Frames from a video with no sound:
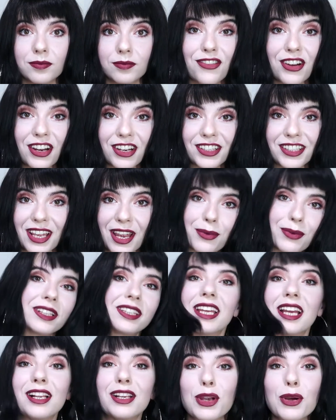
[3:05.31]
First, I
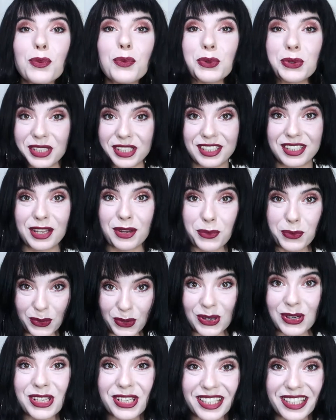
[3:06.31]
will tell you what is the
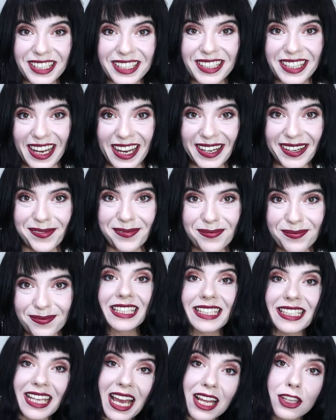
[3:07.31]
worst time.
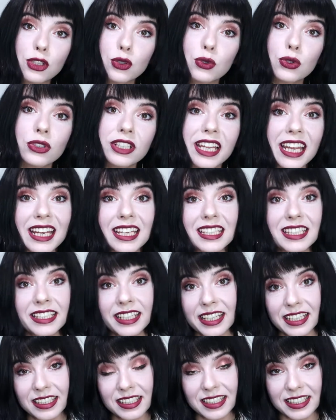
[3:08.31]
Saturdays
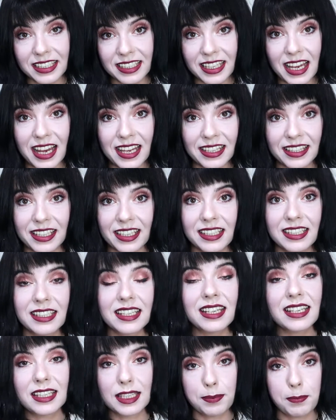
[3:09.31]
and
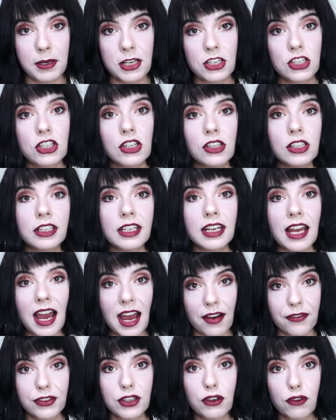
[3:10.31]
Sundays, especially
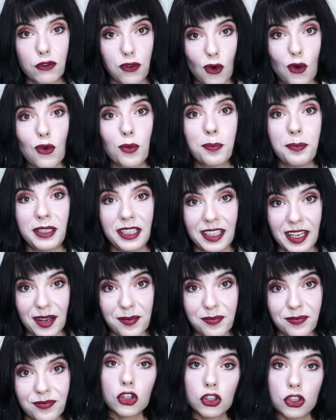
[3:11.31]
after 4
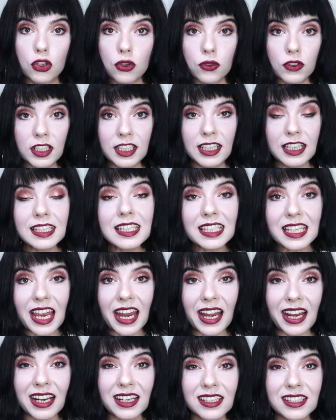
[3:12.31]
p.m. During the
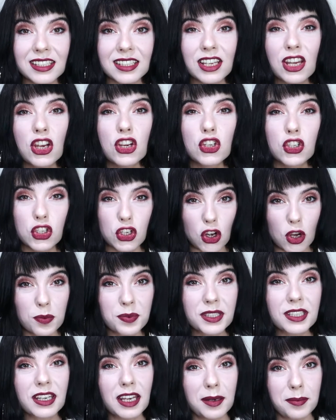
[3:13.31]
sales,
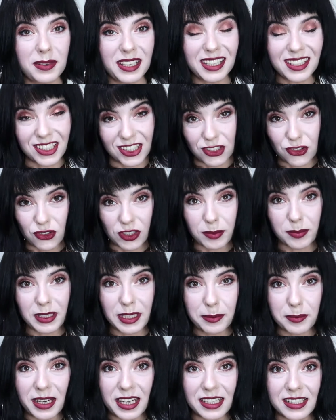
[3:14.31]
shops can be
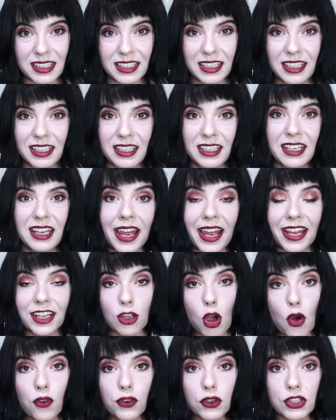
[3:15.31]
extremely messy
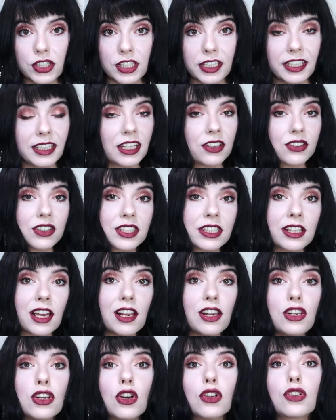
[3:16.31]
and obviously there is
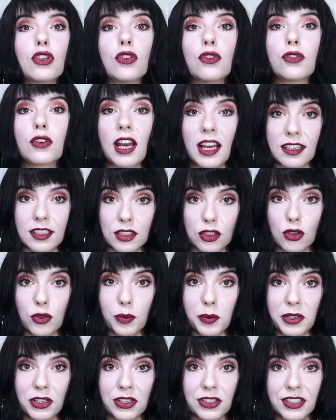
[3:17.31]
a lot of
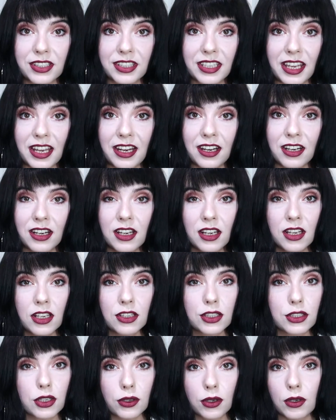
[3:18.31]
customers there,
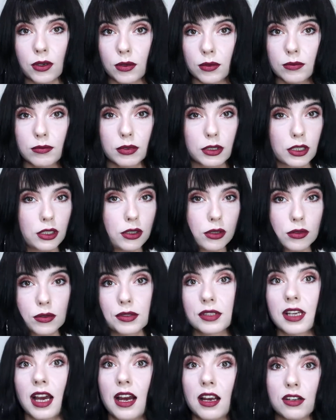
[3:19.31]
so
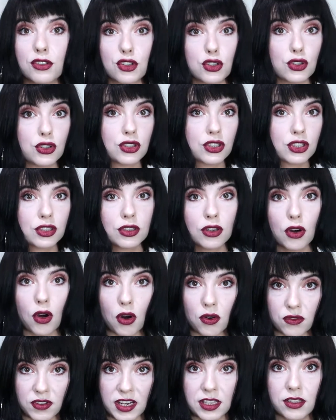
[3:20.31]
queues are just
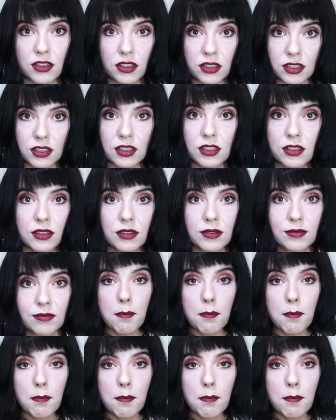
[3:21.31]
horrendous.